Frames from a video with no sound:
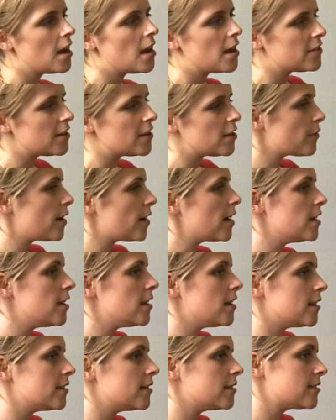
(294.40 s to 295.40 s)
The
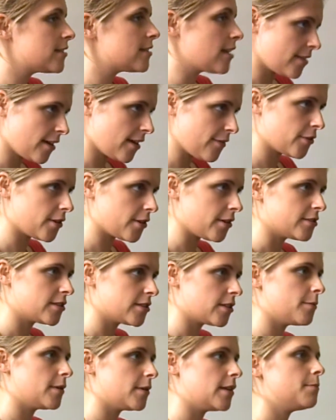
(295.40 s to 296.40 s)
array in South Africa
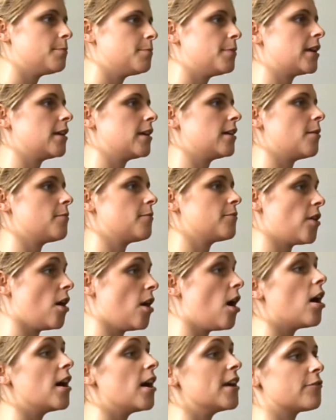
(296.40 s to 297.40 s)
is going to be picking up
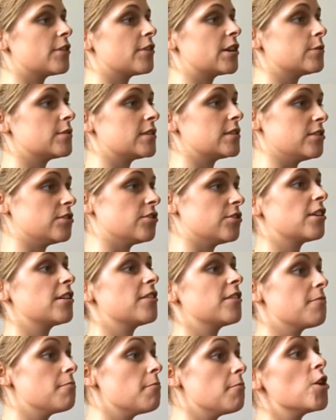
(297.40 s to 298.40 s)
the high frequency, so
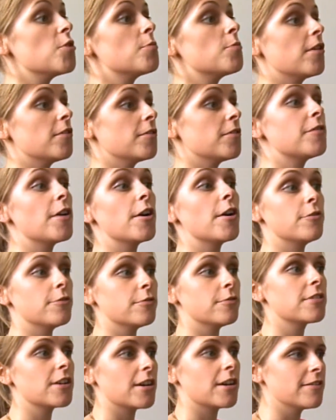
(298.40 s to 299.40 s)
kind of mobile
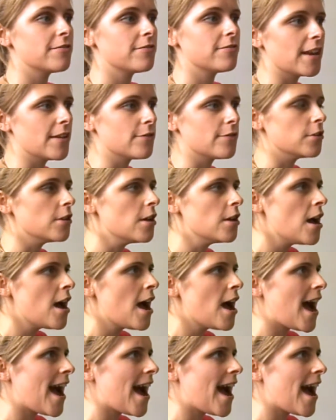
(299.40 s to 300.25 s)
phone kind of level.